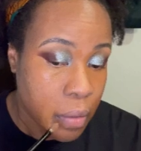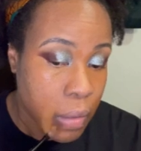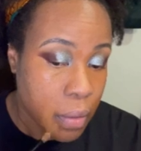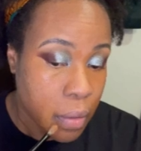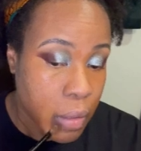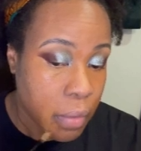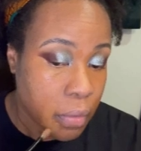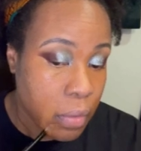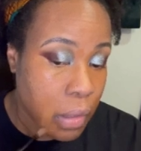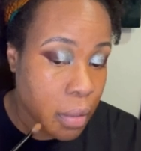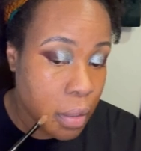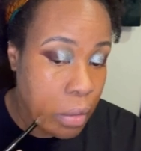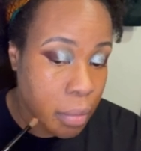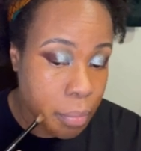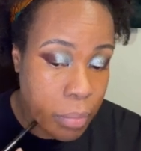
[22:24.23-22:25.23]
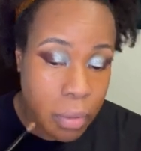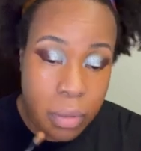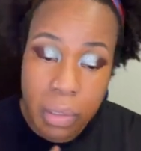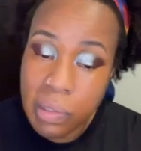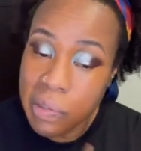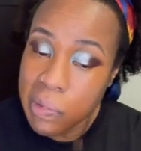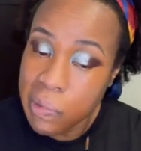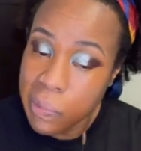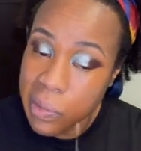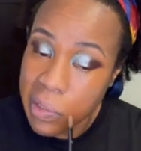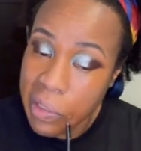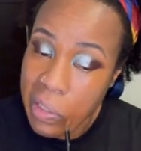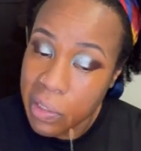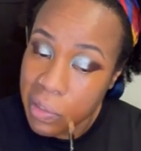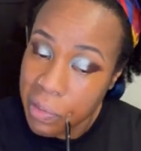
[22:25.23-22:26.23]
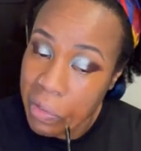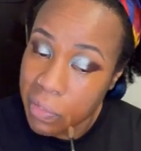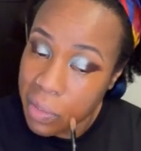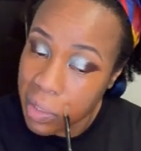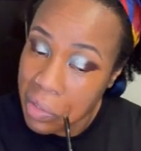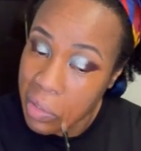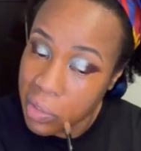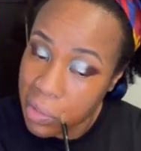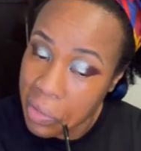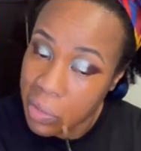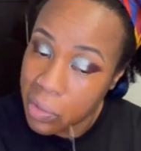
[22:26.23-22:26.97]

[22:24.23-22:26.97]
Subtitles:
Cover that up a little. We color correct it.